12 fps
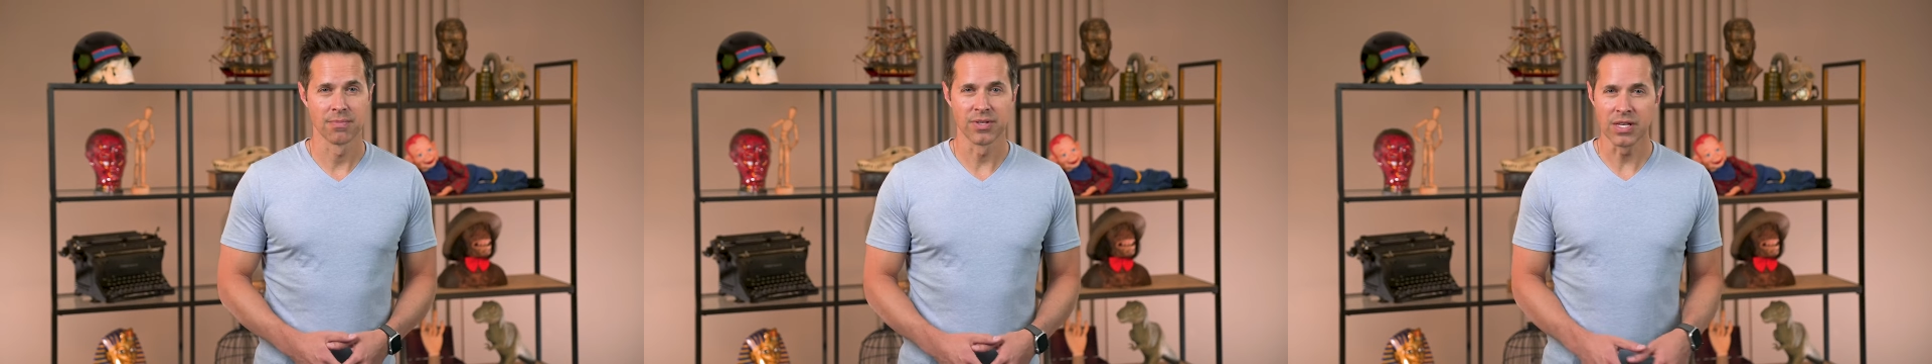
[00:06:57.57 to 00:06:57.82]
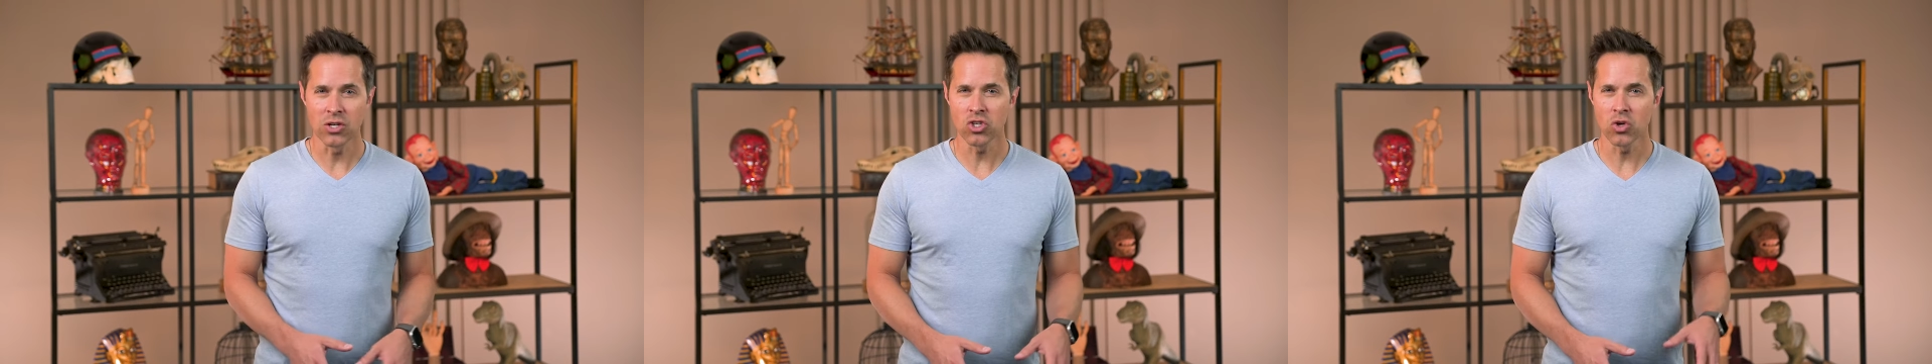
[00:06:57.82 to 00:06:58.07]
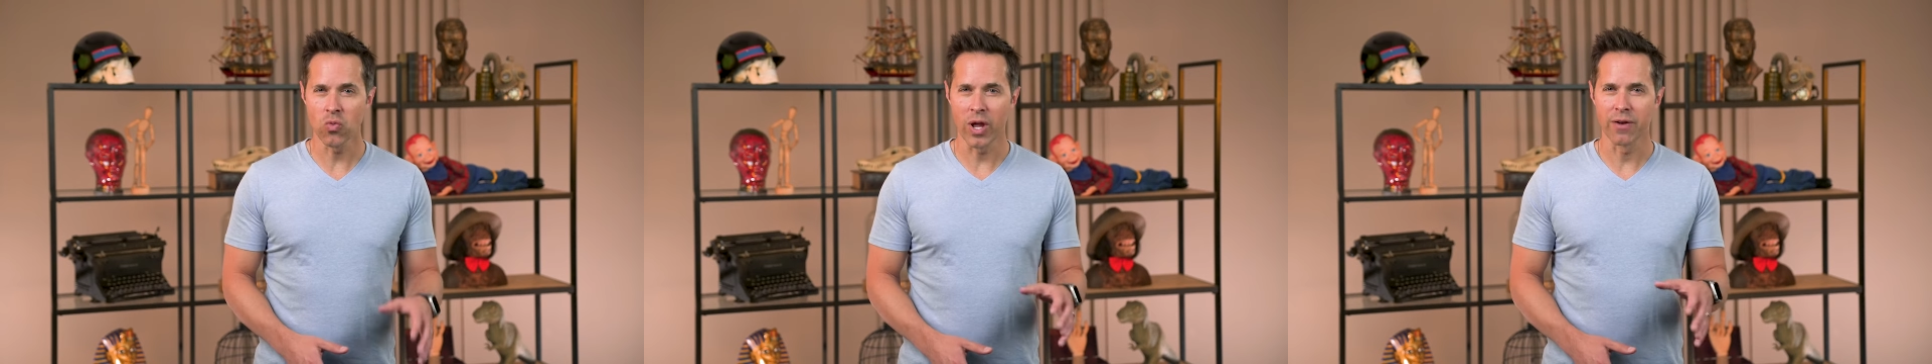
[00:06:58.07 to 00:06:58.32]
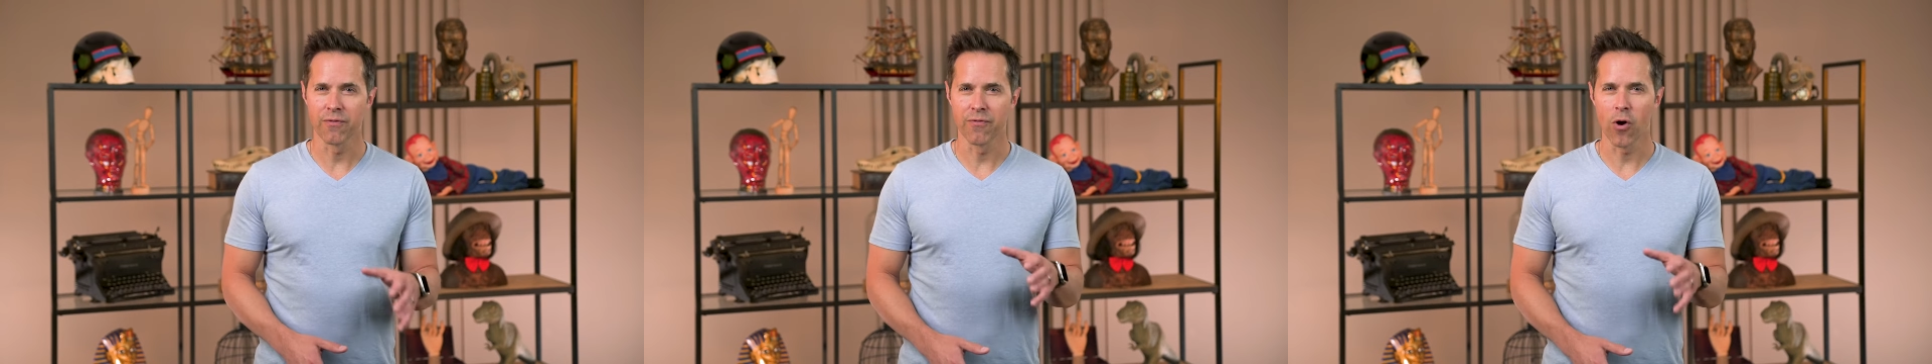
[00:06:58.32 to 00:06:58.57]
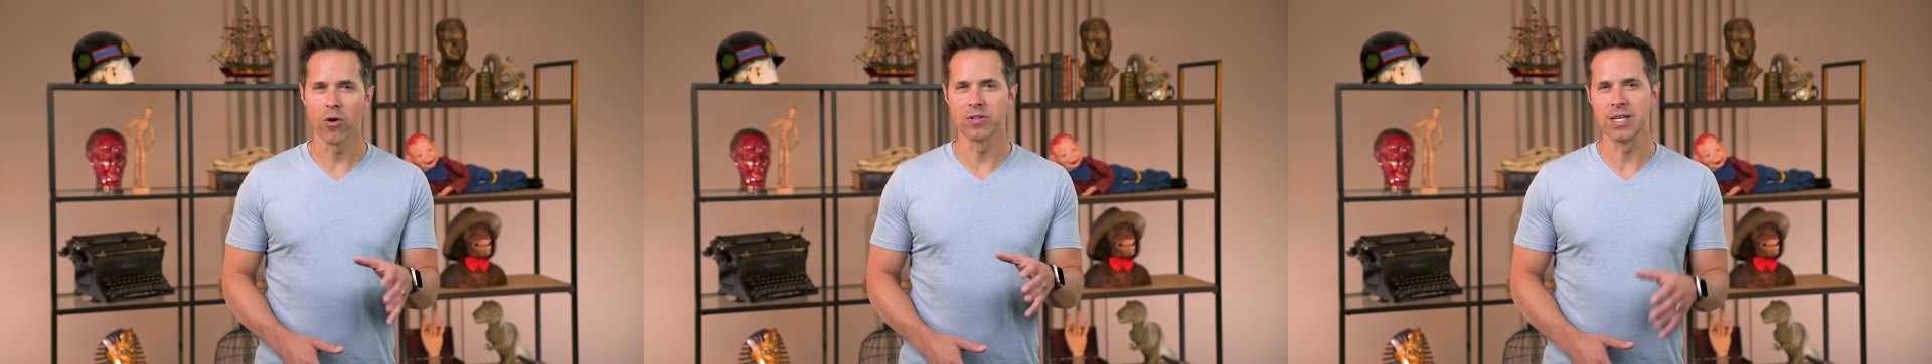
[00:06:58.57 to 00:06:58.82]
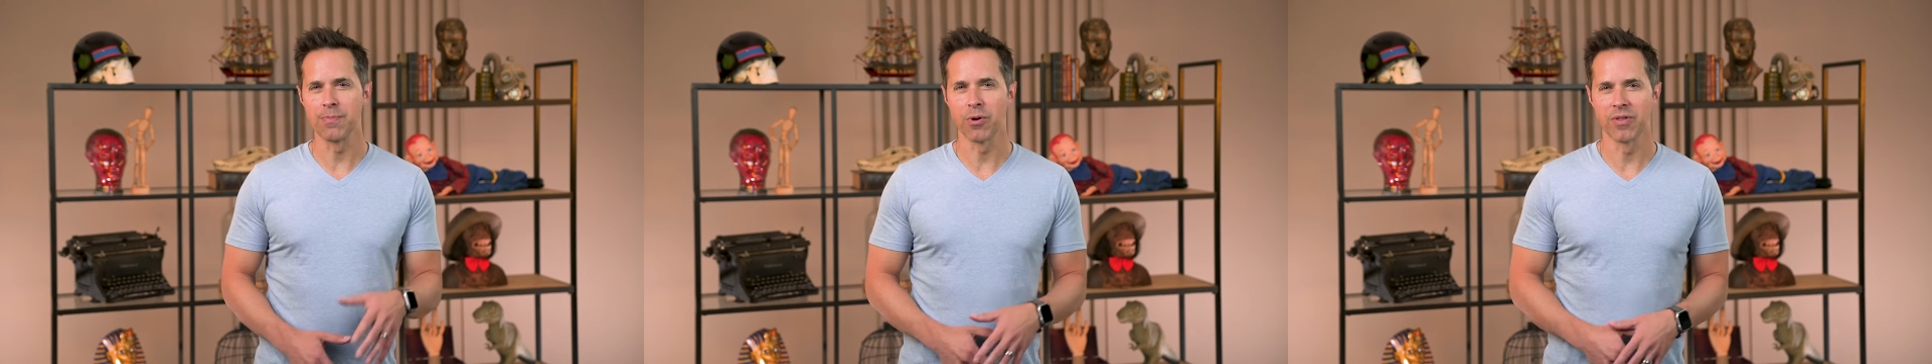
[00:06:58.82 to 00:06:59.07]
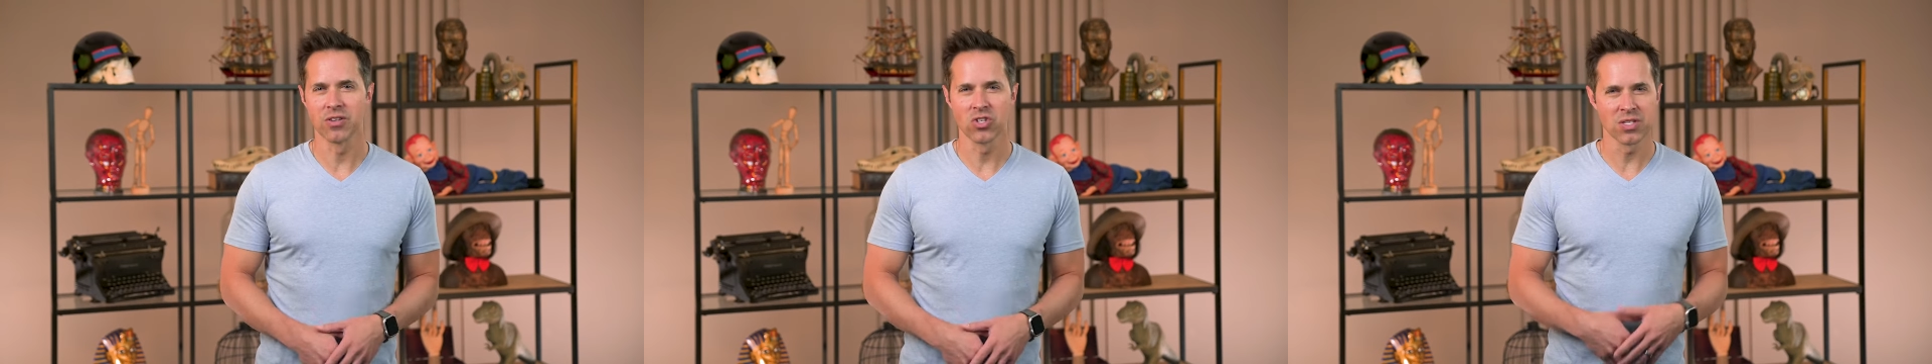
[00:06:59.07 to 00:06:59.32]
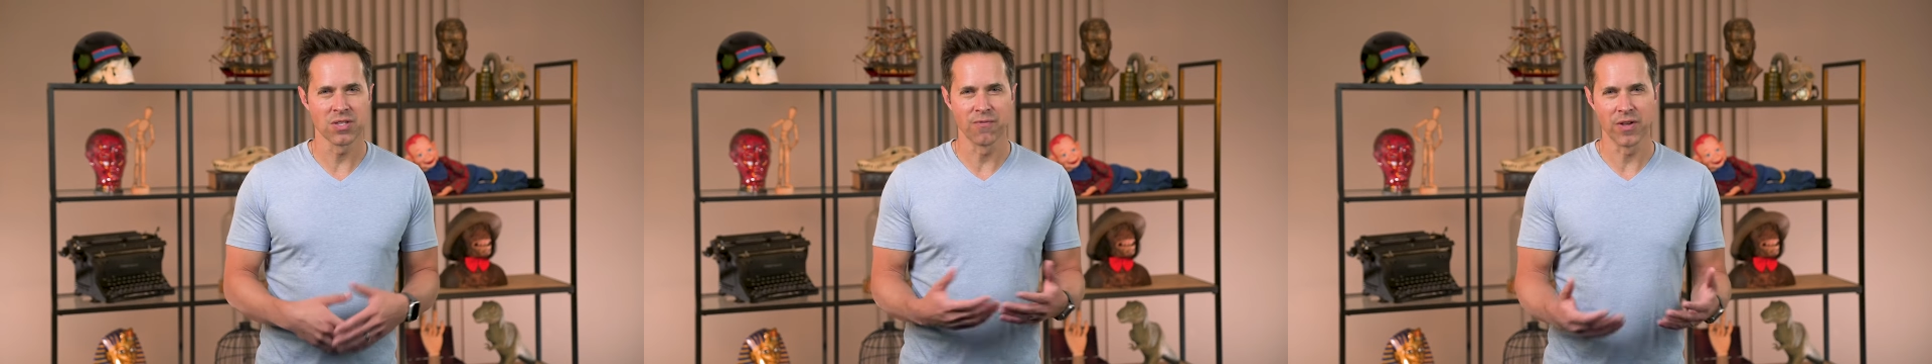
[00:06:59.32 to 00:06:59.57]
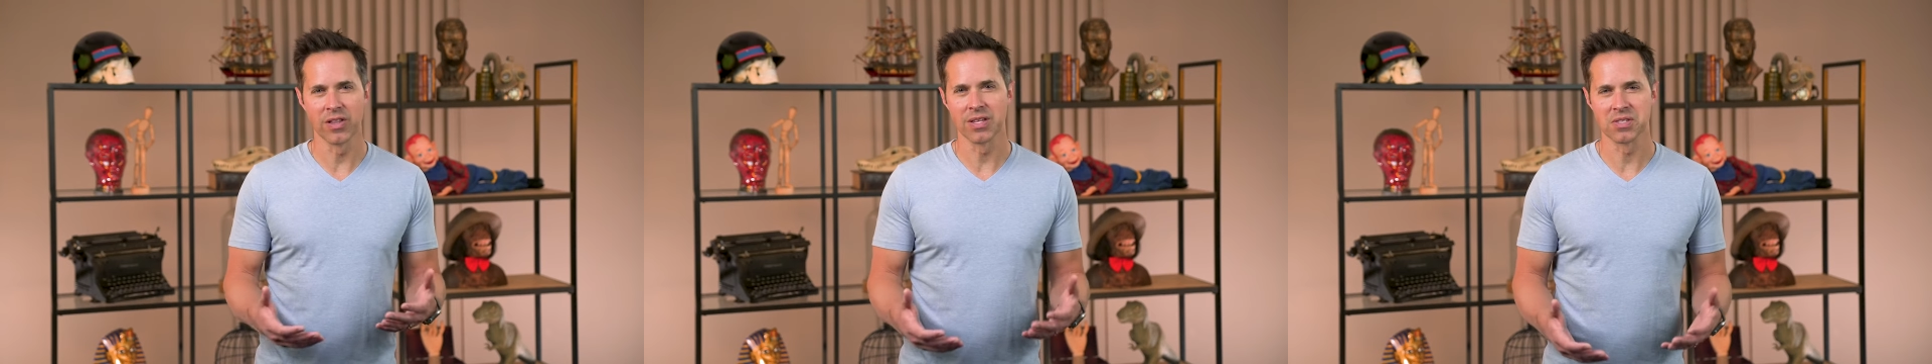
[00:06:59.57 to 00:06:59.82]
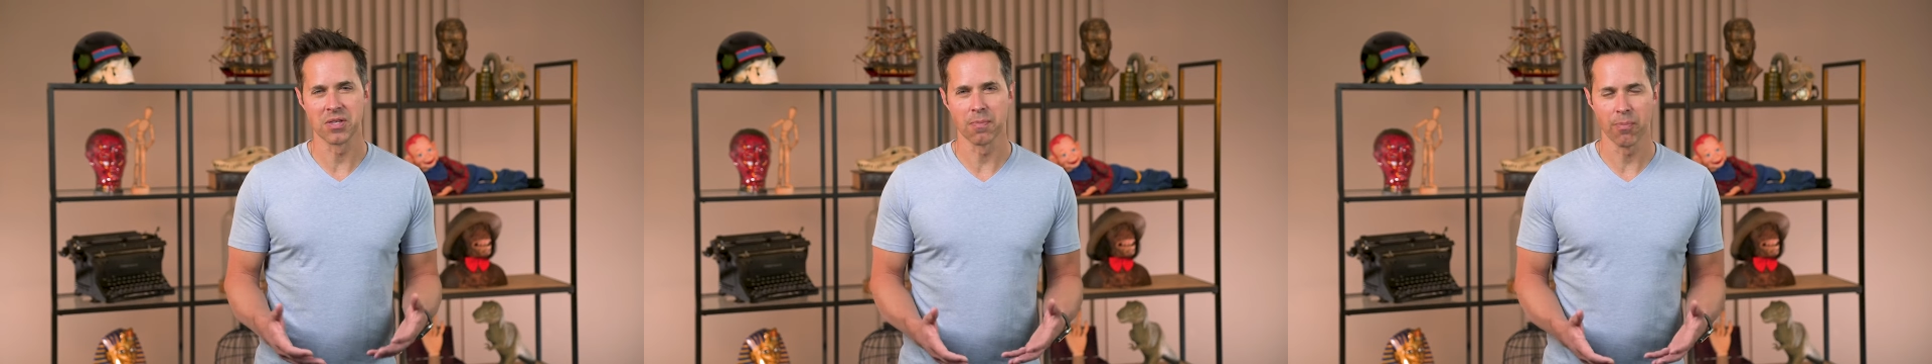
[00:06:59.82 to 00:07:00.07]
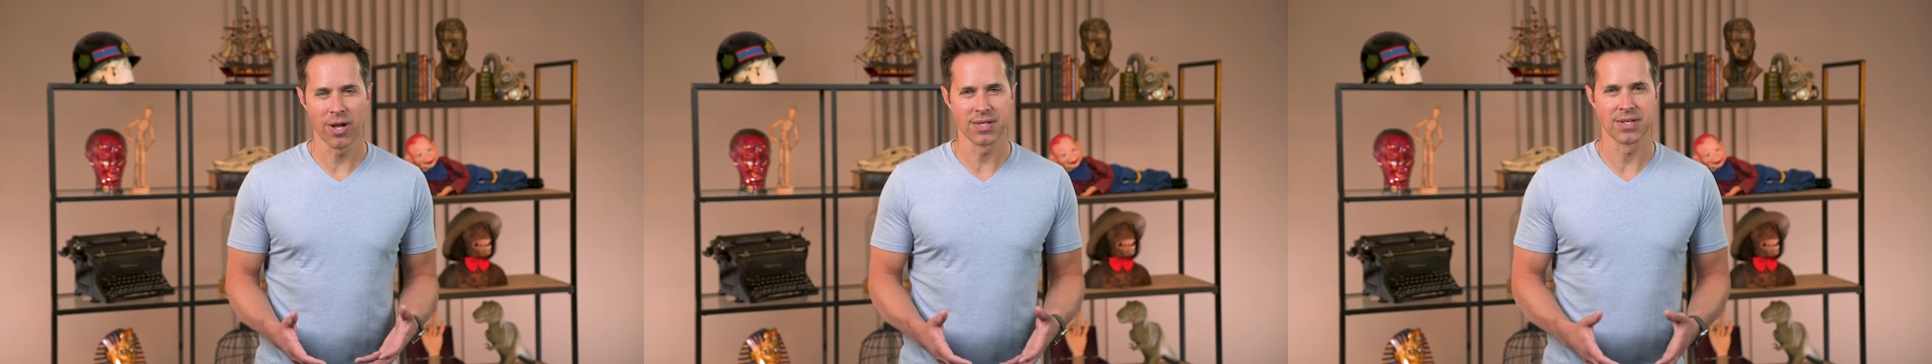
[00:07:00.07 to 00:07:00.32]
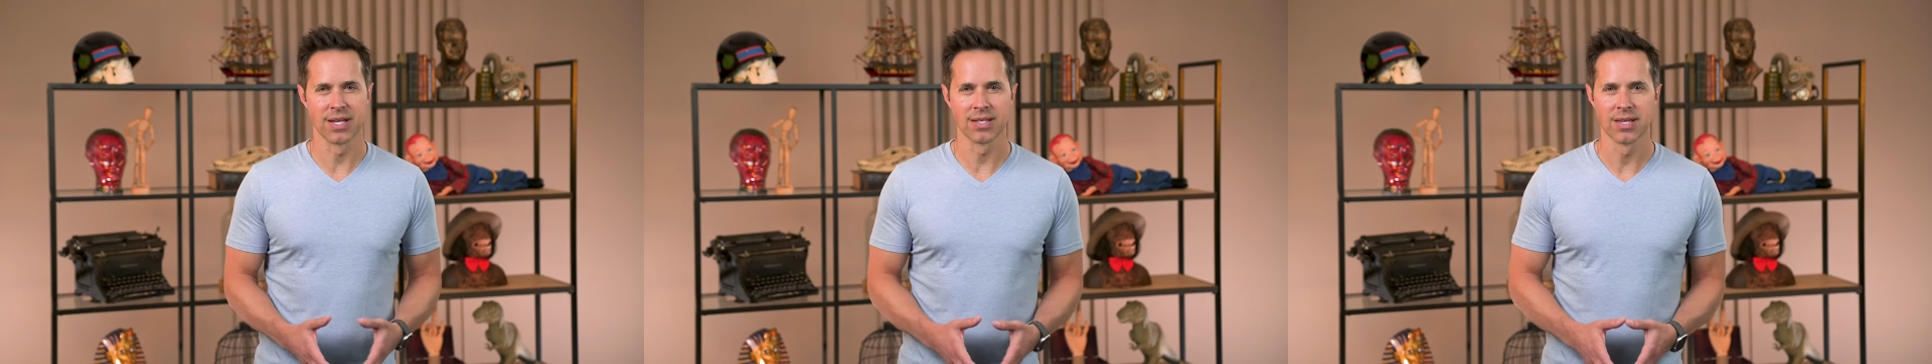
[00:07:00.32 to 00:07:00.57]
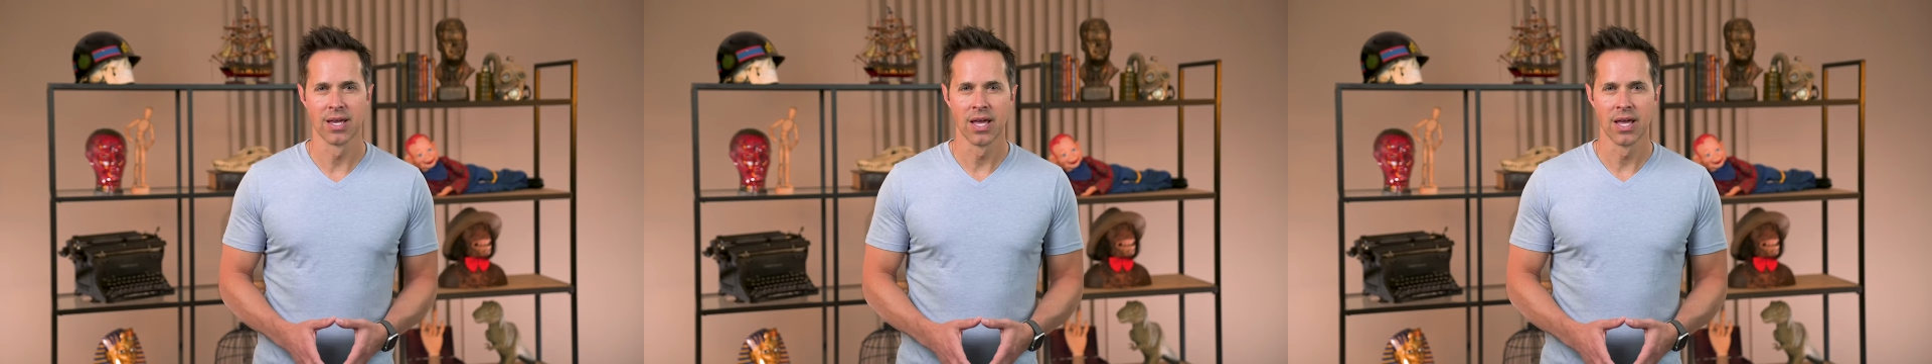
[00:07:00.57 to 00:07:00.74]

but the issue ran far deeper than just the feelings of the president.